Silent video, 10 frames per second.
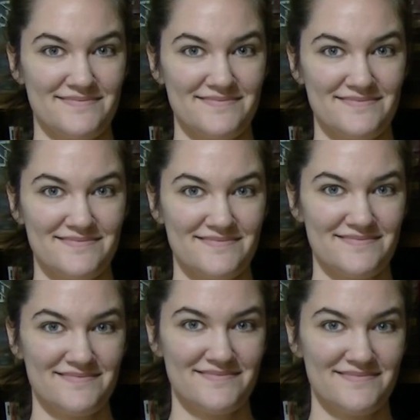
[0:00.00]

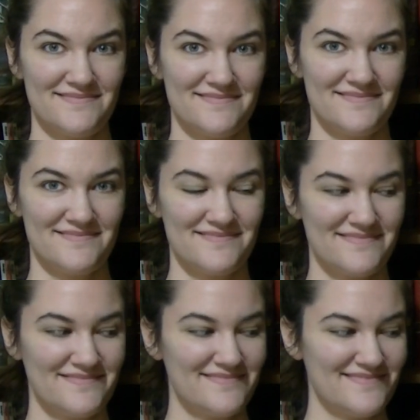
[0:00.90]

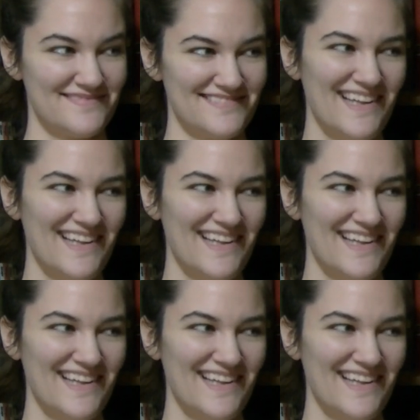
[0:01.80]
(not speaking)